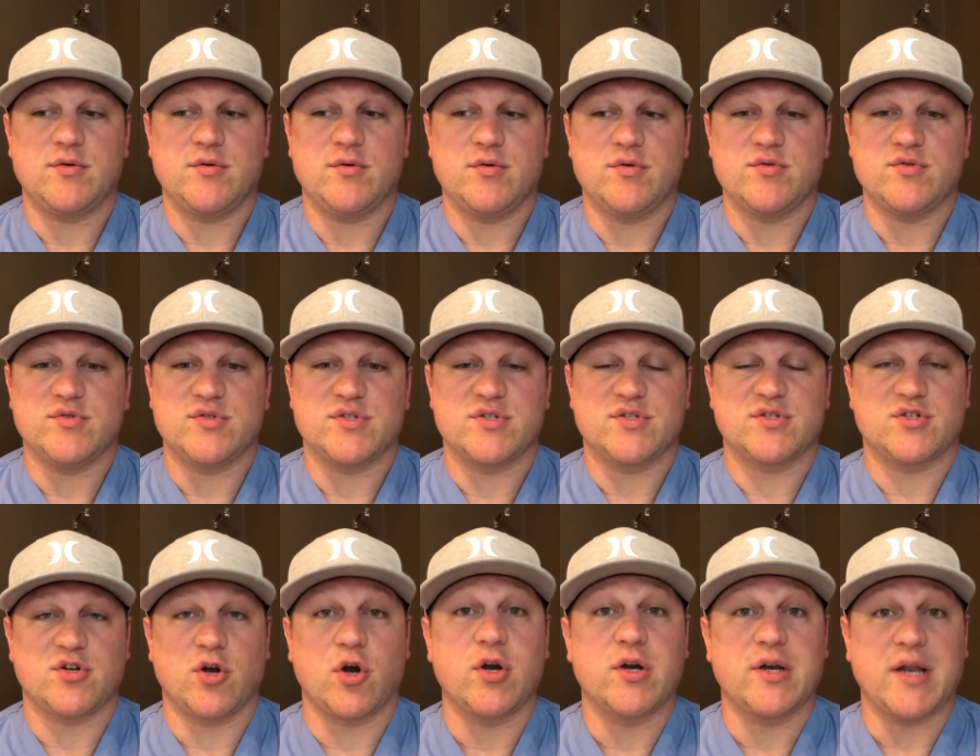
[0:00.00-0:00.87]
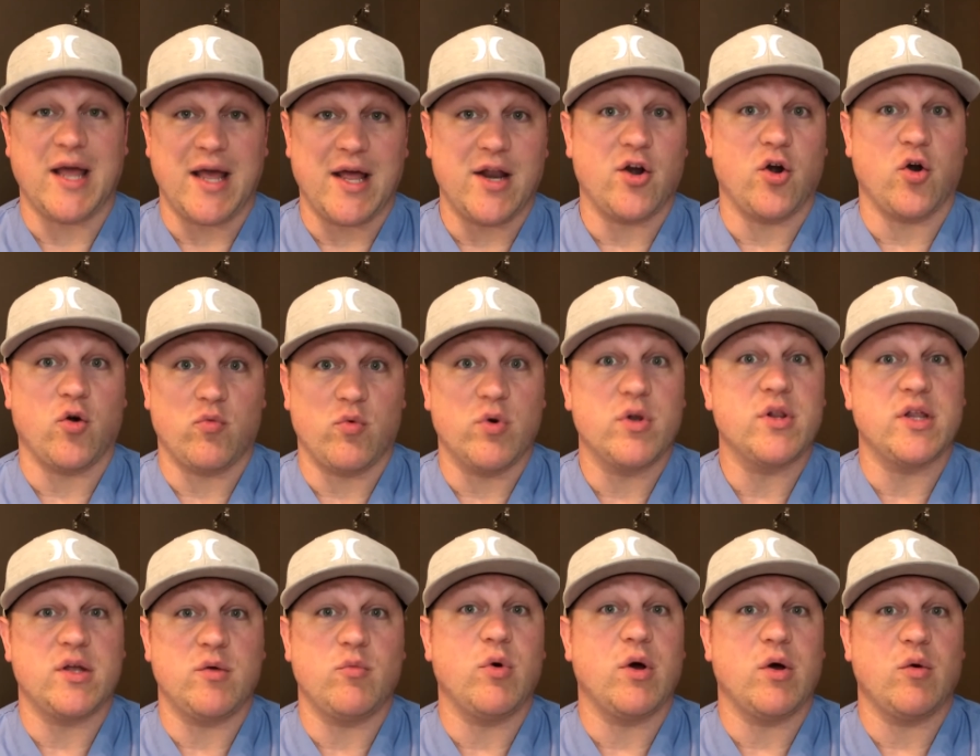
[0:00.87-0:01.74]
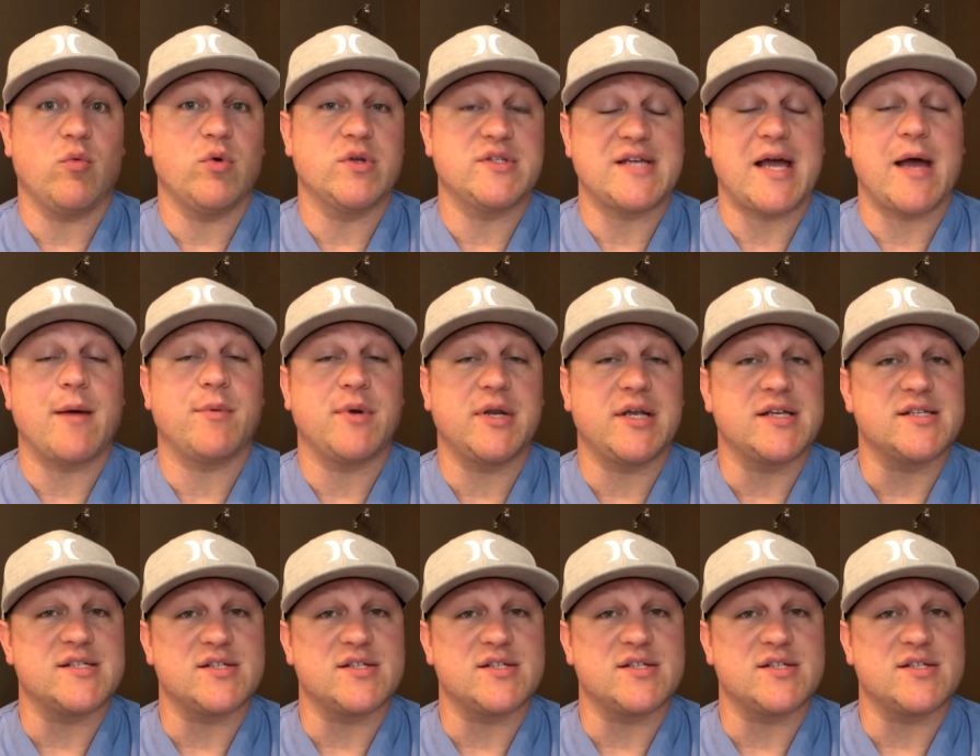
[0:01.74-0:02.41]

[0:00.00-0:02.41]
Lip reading: who's starting to enter, really what's happening